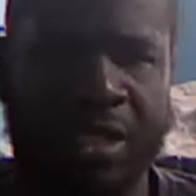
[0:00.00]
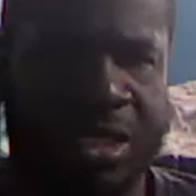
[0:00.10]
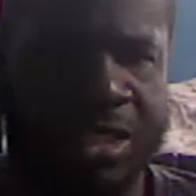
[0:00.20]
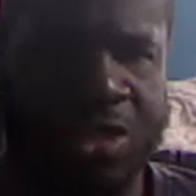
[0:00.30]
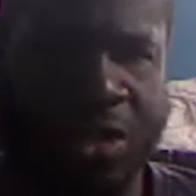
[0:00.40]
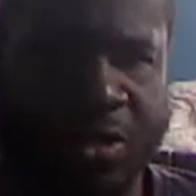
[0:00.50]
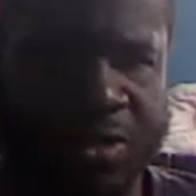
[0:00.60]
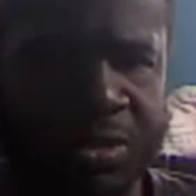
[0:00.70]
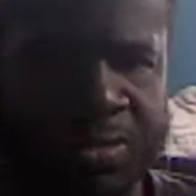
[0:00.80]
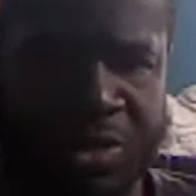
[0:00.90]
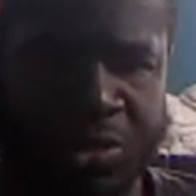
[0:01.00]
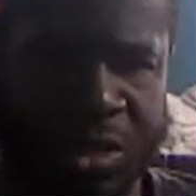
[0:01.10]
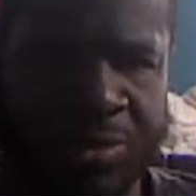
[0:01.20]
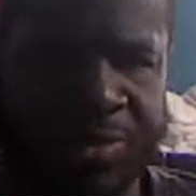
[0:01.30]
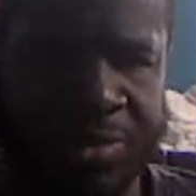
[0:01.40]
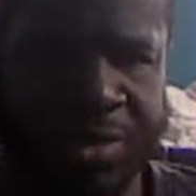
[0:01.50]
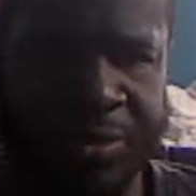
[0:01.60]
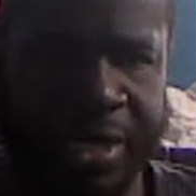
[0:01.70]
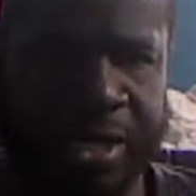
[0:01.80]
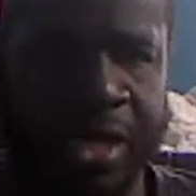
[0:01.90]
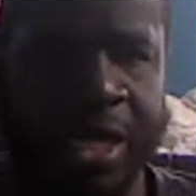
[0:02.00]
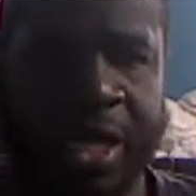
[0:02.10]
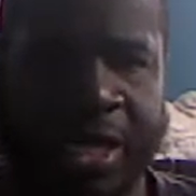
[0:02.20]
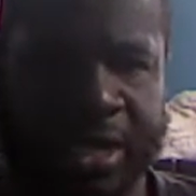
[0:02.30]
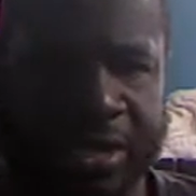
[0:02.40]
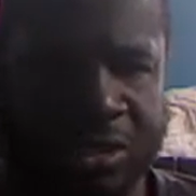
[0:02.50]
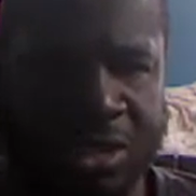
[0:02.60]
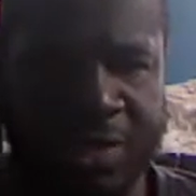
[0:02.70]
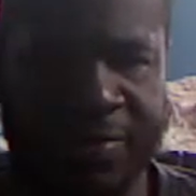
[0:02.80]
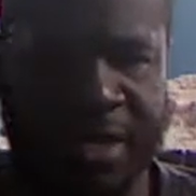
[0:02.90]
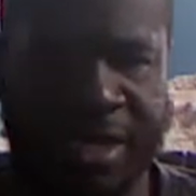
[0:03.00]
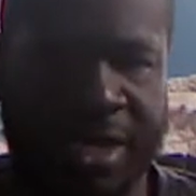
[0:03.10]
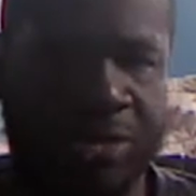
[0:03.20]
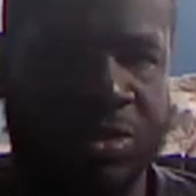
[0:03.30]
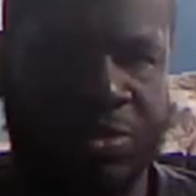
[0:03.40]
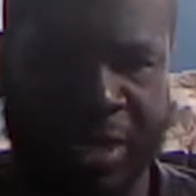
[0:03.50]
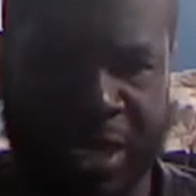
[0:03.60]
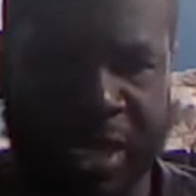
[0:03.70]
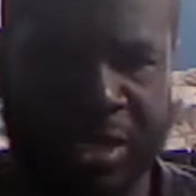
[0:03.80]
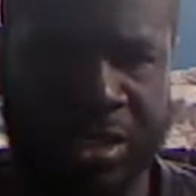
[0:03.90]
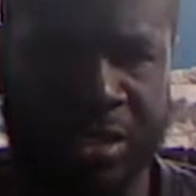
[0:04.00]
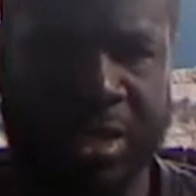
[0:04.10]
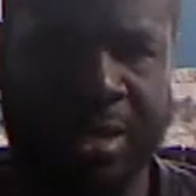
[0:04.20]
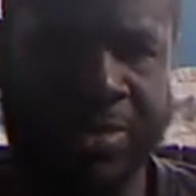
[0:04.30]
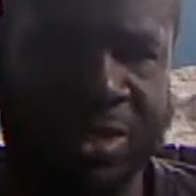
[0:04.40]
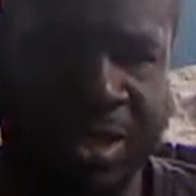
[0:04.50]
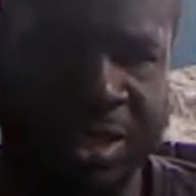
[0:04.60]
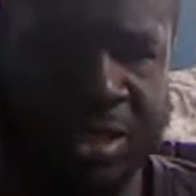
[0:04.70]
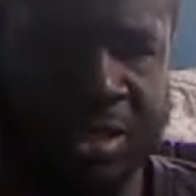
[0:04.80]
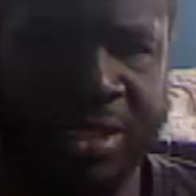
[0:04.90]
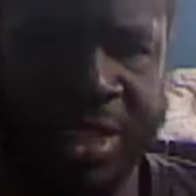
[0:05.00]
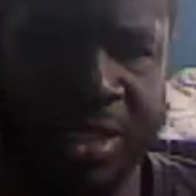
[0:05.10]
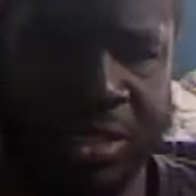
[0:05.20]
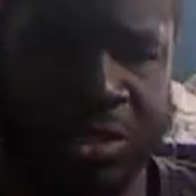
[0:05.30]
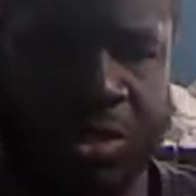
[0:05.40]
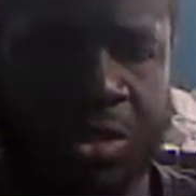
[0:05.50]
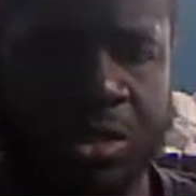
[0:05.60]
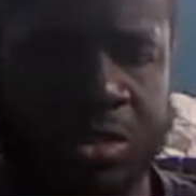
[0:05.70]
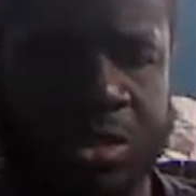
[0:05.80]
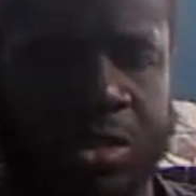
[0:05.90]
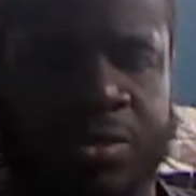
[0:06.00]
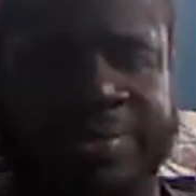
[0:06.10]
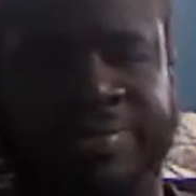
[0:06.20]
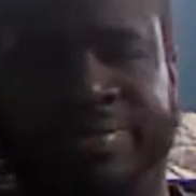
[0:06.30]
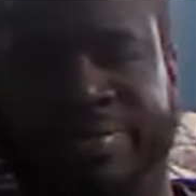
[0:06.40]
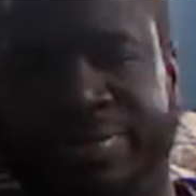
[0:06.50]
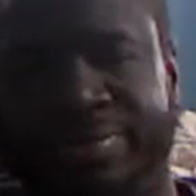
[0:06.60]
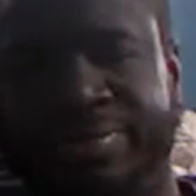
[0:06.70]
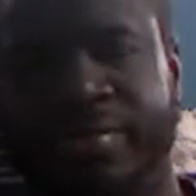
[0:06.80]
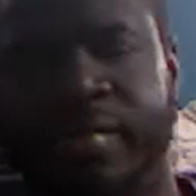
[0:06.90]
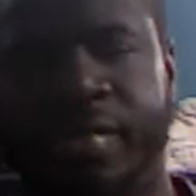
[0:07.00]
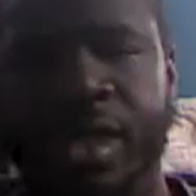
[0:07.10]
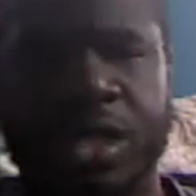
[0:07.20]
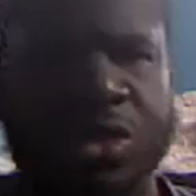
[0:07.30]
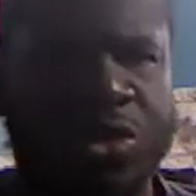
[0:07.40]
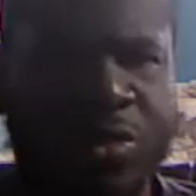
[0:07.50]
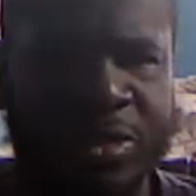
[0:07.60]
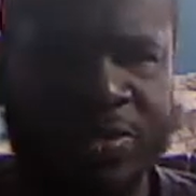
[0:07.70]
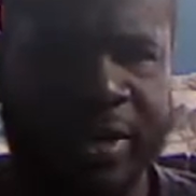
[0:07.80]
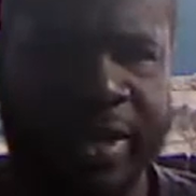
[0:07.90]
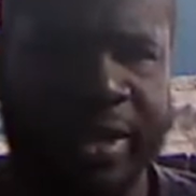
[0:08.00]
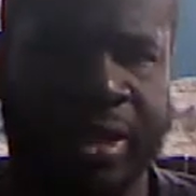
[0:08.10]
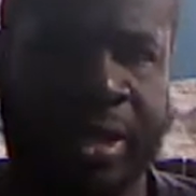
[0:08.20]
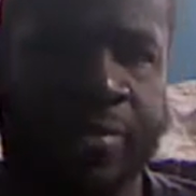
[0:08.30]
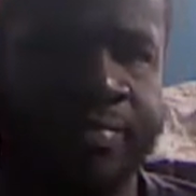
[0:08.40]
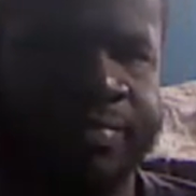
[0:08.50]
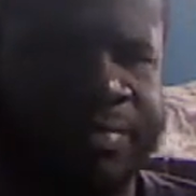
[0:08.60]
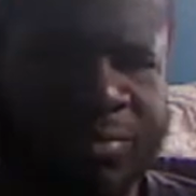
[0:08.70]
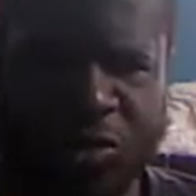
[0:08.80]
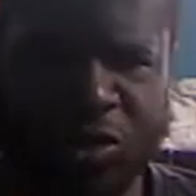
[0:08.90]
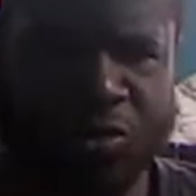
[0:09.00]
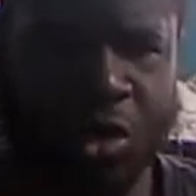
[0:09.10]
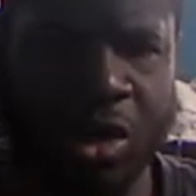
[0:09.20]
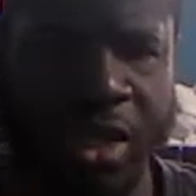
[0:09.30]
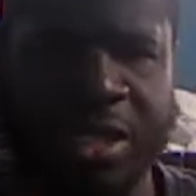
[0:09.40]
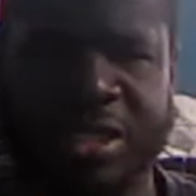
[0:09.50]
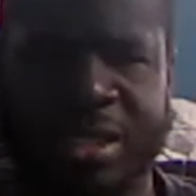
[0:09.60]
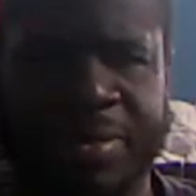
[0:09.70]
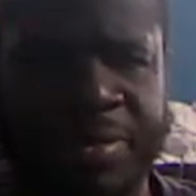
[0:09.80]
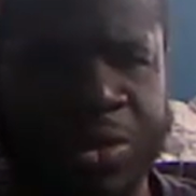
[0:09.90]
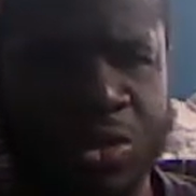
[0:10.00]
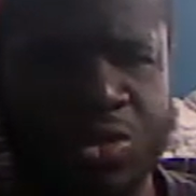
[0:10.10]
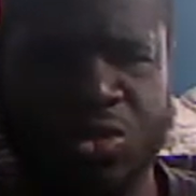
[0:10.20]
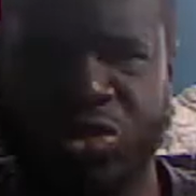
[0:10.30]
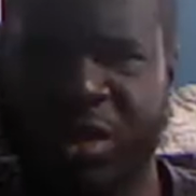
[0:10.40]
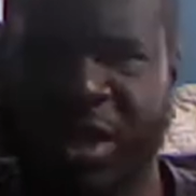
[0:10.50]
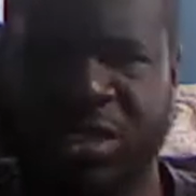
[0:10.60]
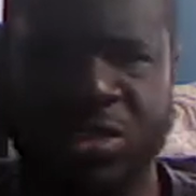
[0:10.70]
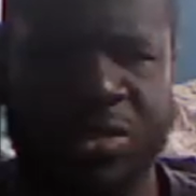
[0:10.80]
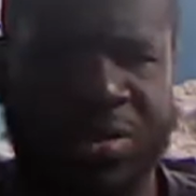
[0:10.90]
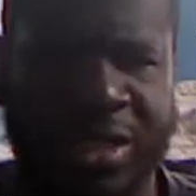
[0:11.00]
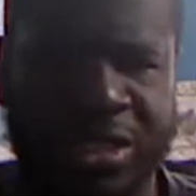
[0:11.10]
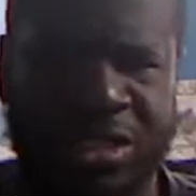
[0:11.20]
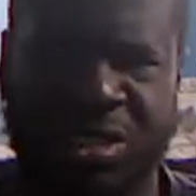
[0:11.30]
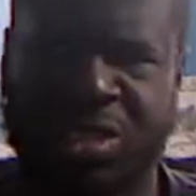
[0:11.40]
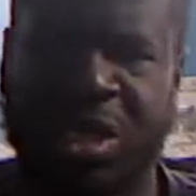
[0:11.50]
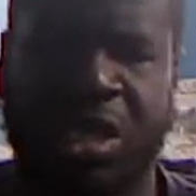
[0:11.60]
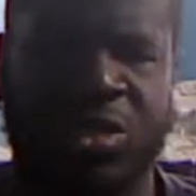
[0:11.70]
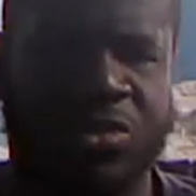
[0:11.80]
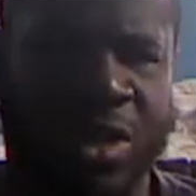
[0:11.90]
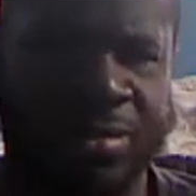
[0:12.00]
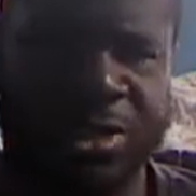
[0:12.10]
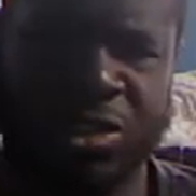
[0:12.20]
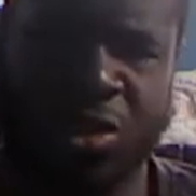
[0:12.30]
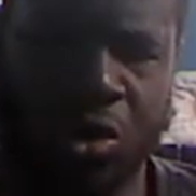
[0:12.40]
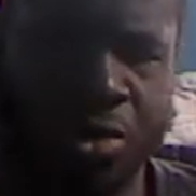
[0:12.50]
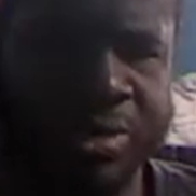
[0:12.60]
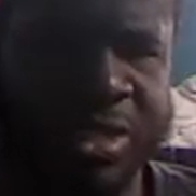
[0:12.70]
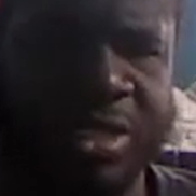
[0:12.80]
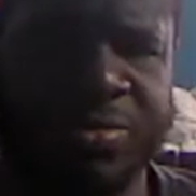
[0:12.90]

They deserve to be treated with respect and stuff like that. Respect your elders. That's common sense. That's knowledge, you know. So do what's right. What's wrong? I understand people go through trials and tribulations, drama, storms. That's